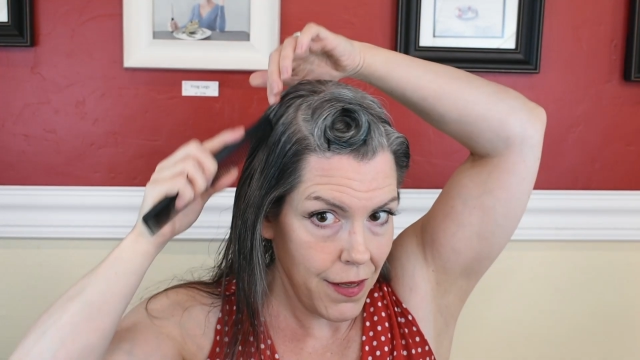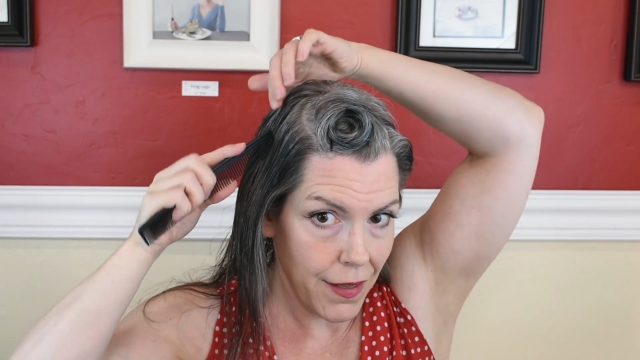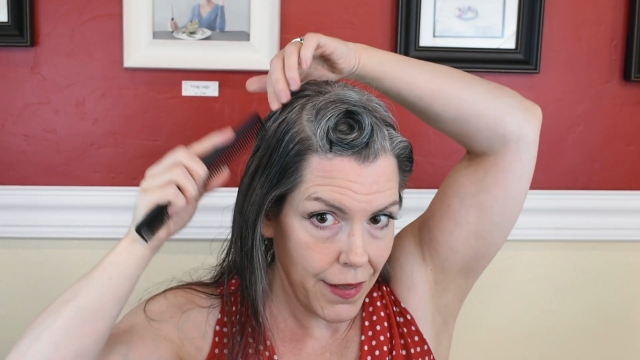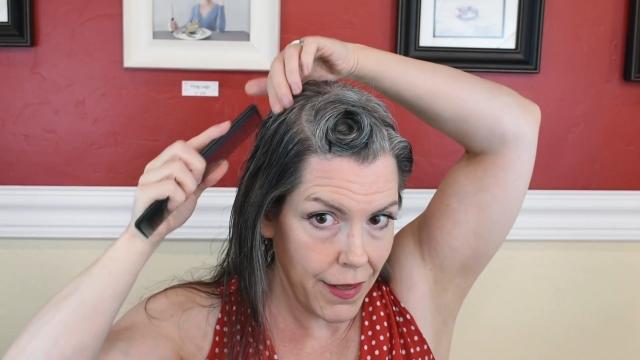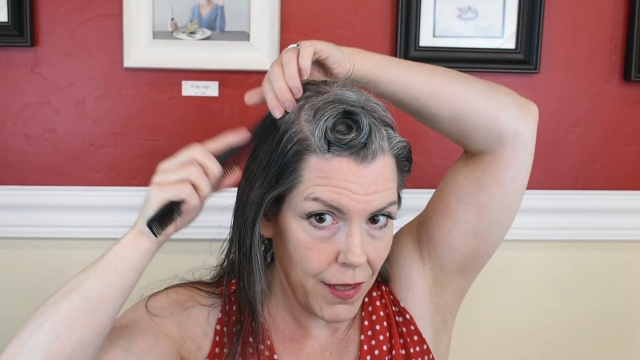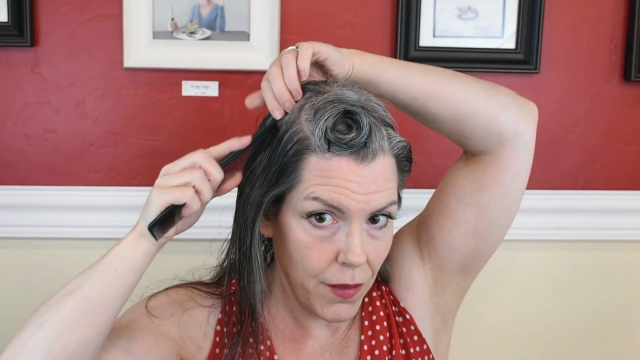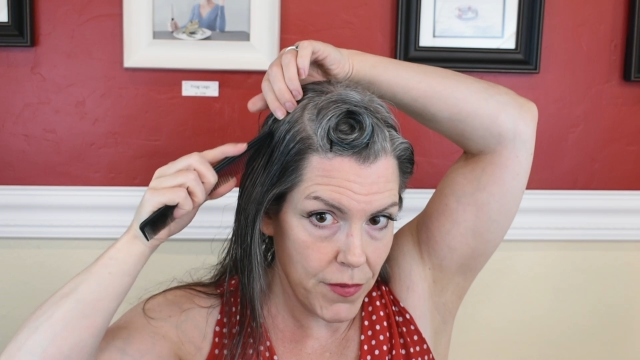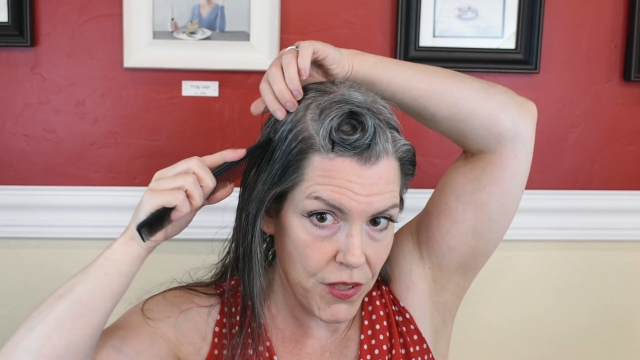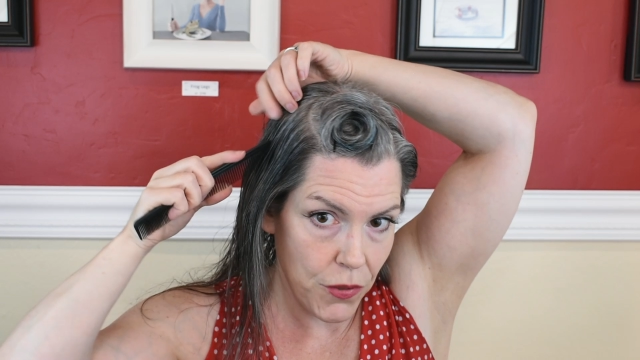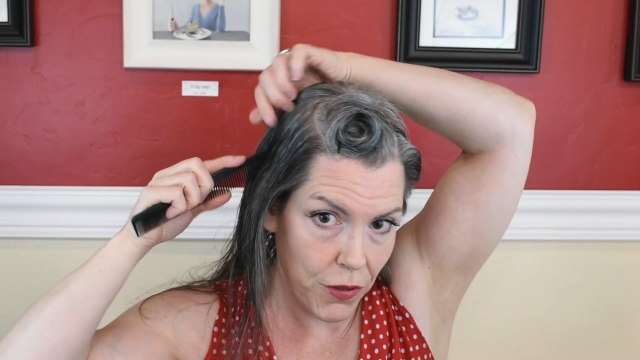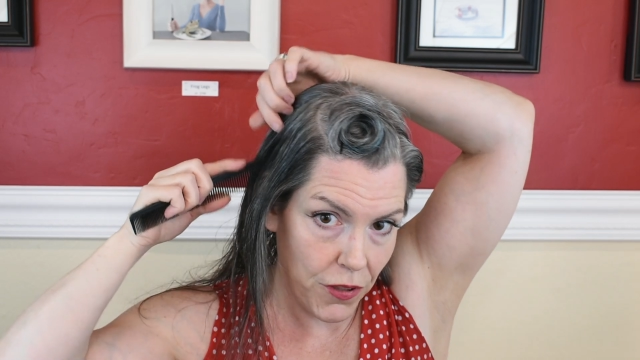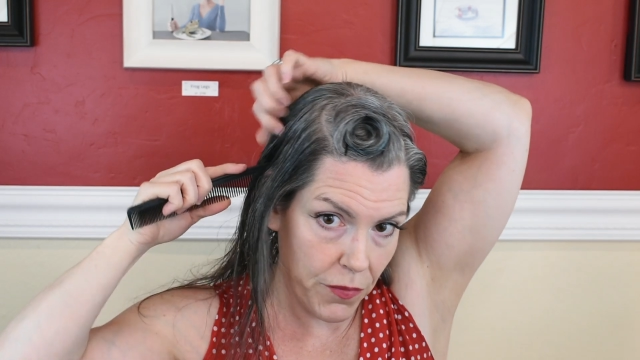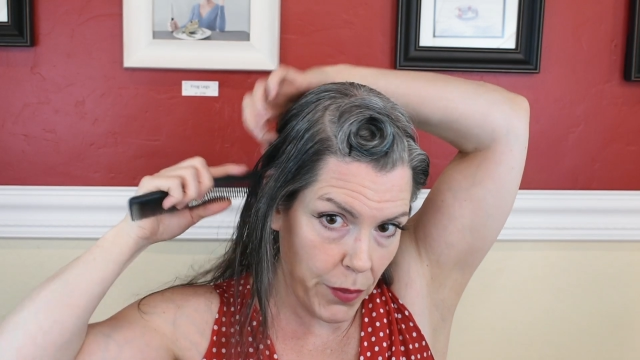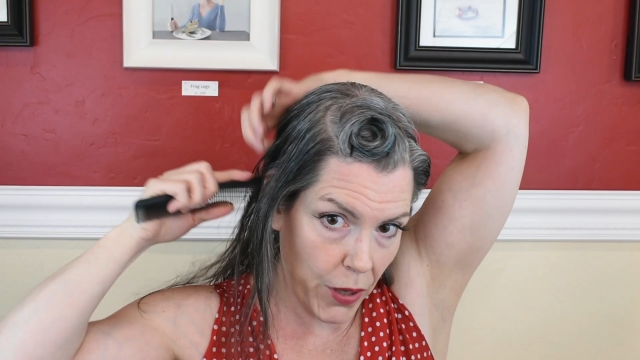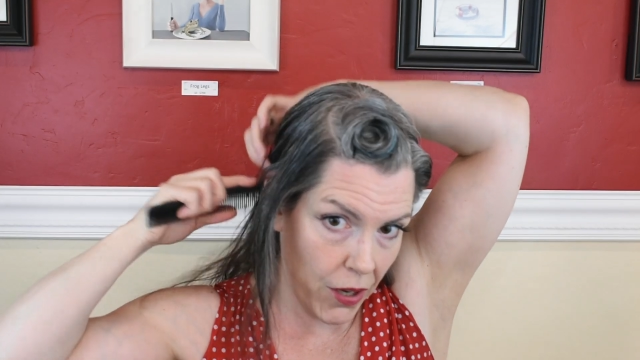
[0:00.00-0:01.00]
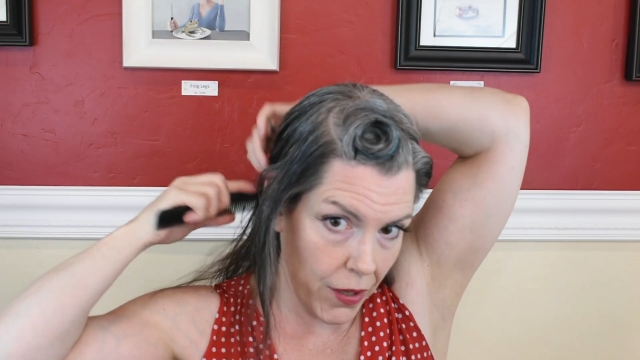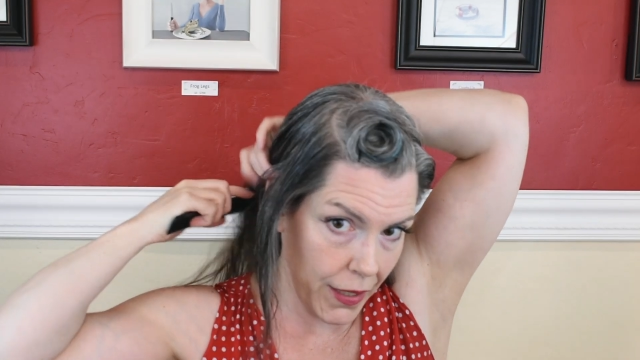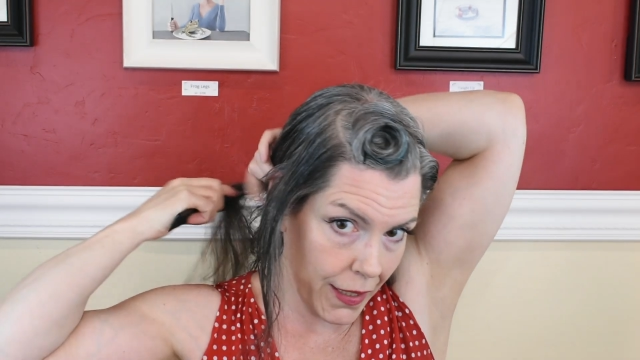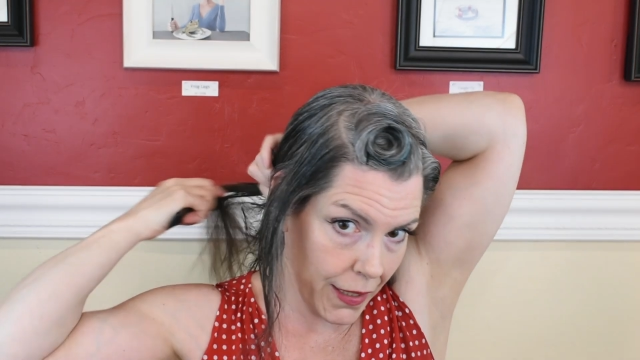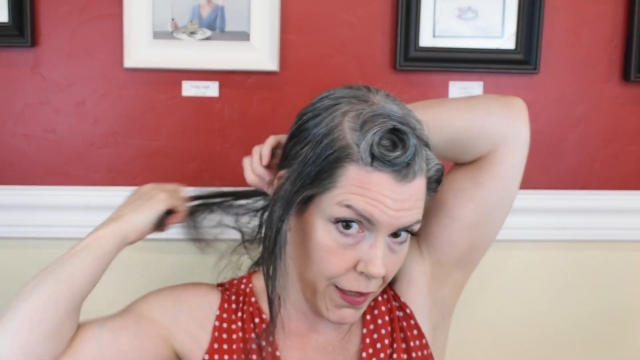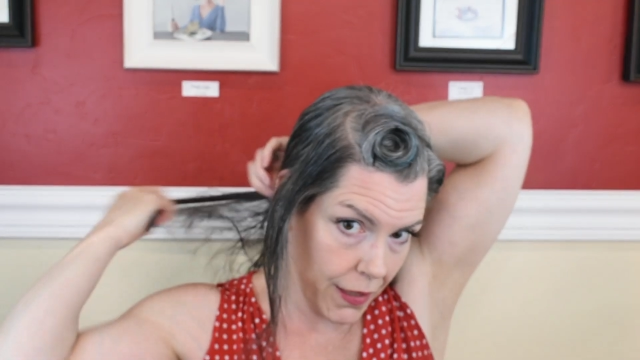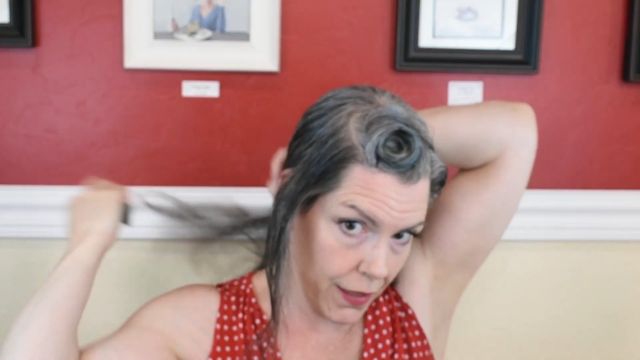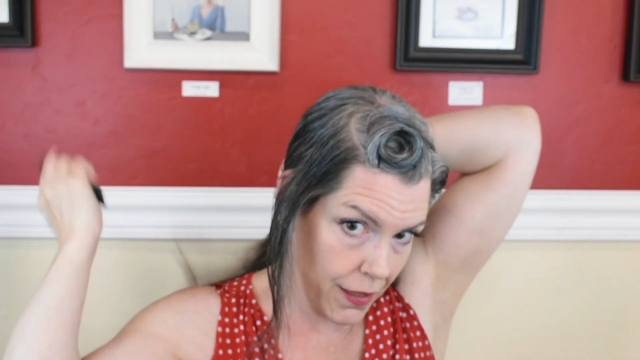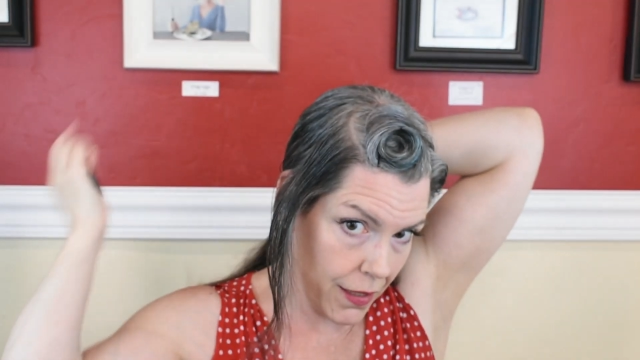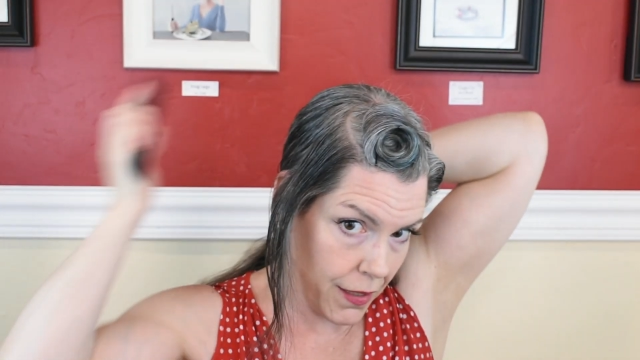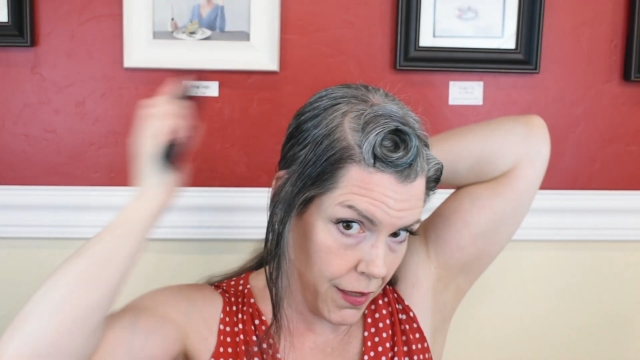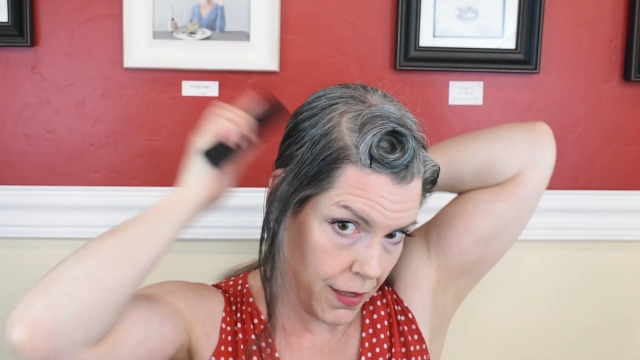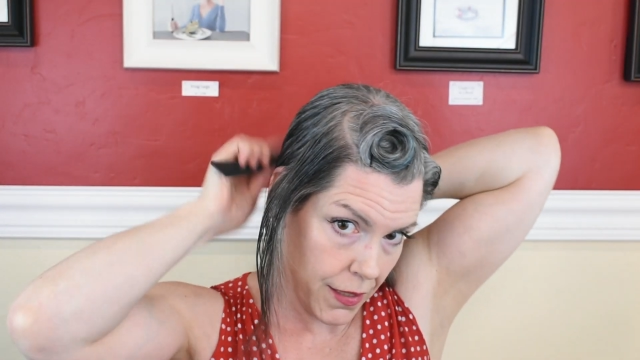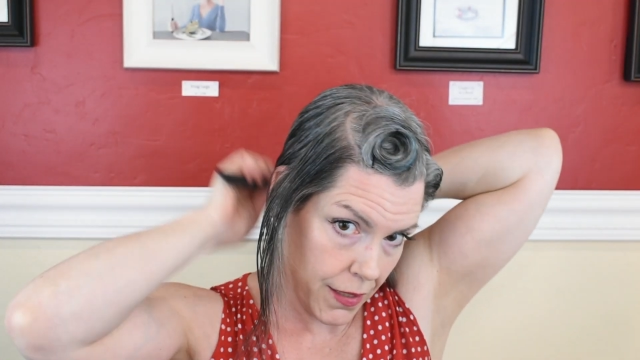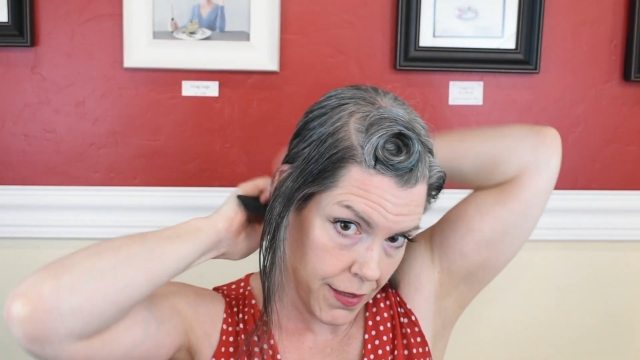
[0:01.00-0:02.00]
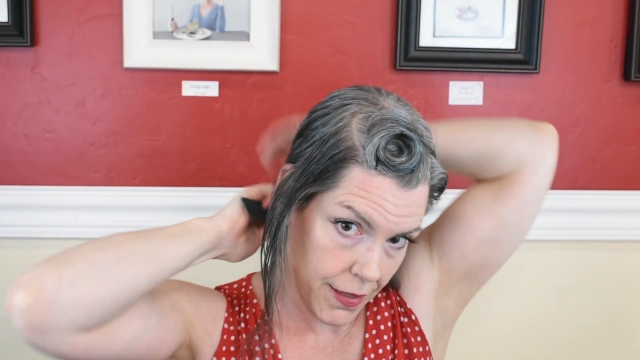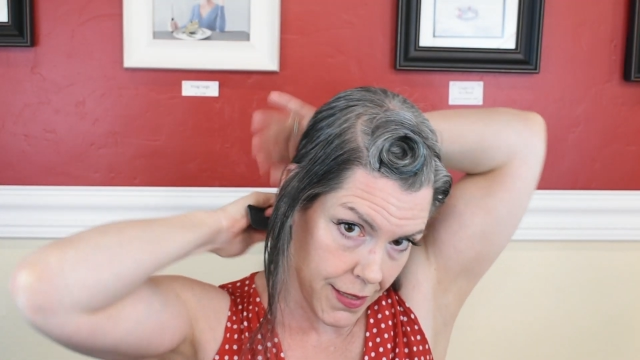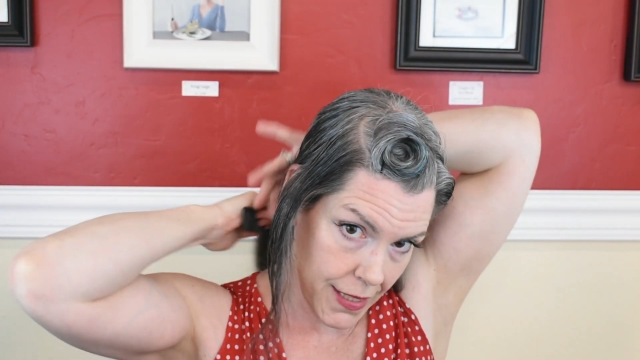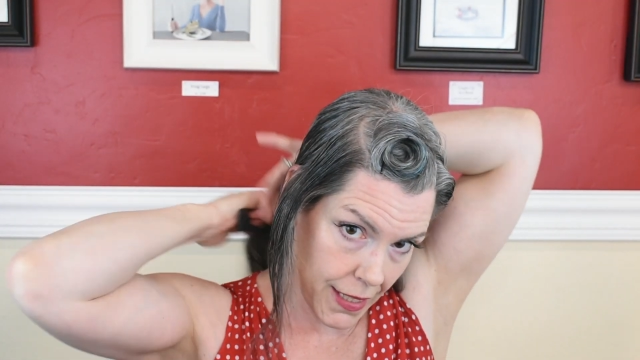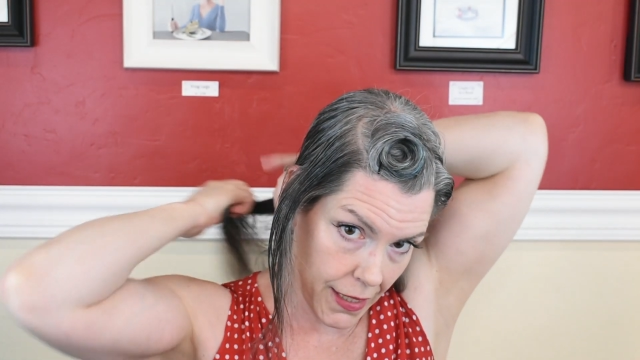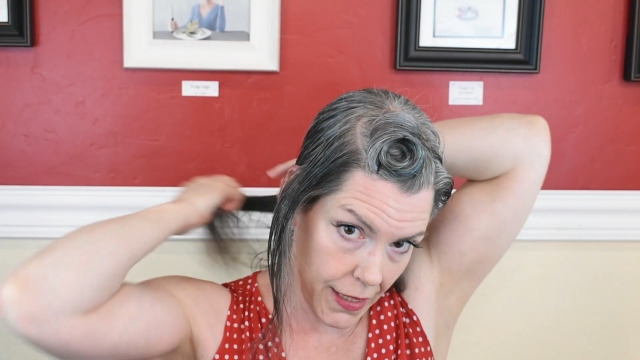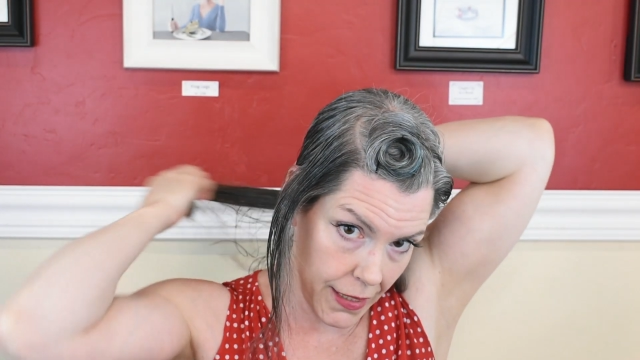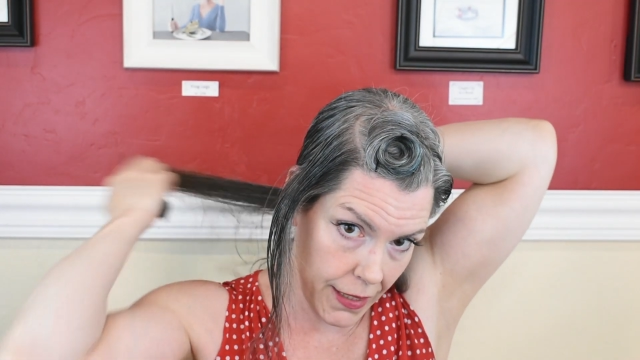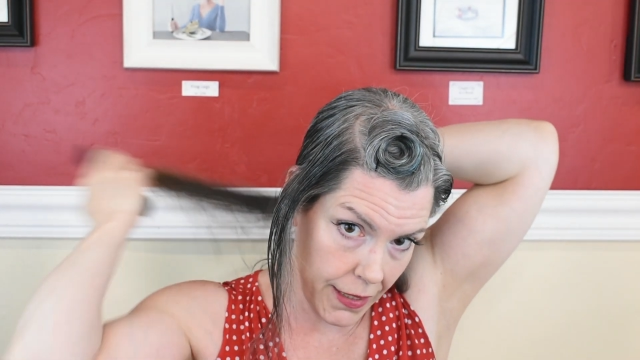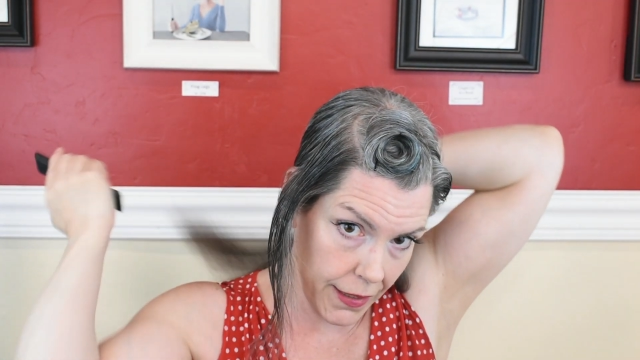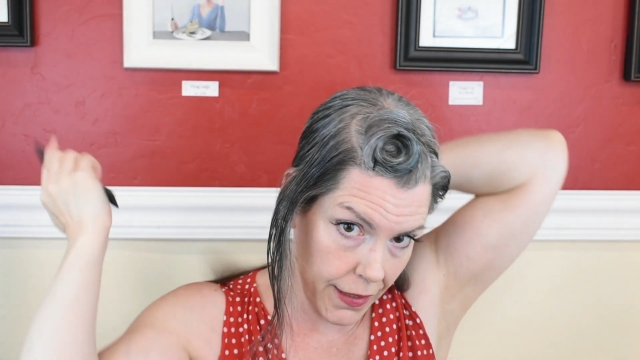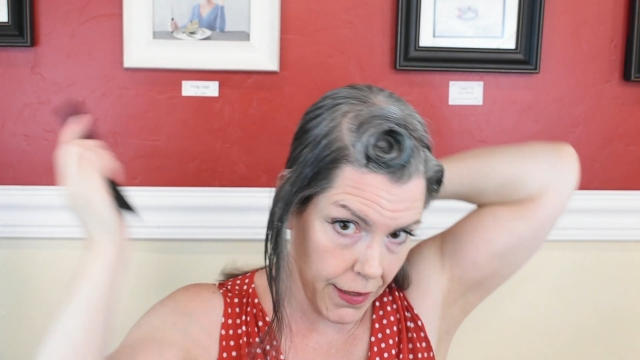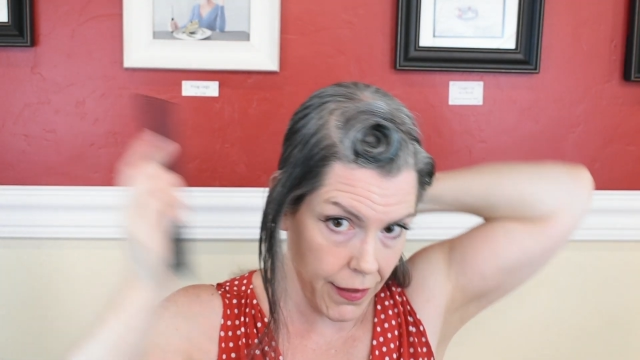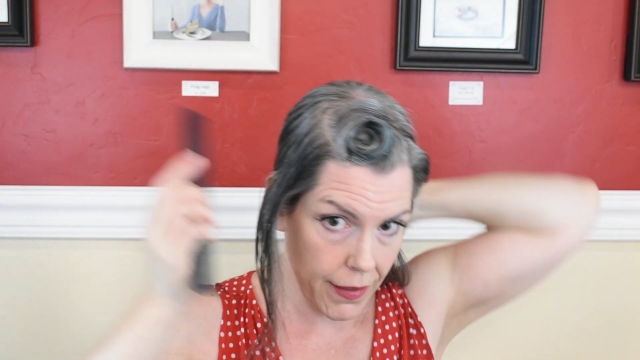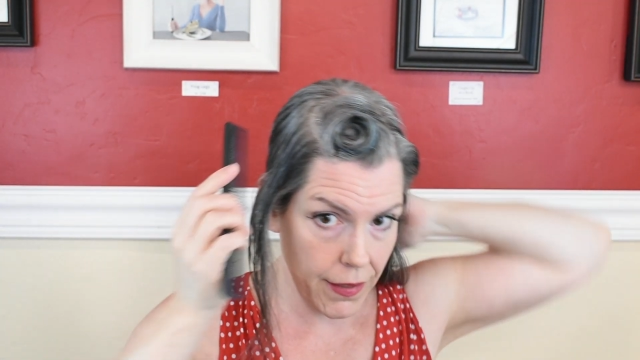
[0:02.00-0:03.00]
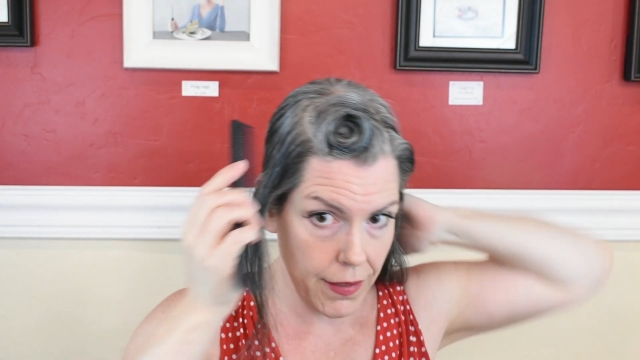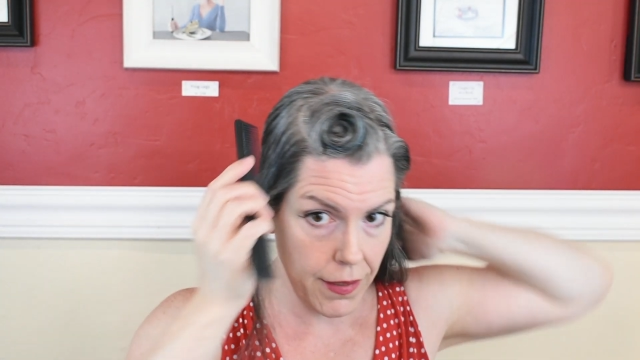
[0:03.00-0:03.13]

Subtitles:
Again, I'm sort of parting it on the side here.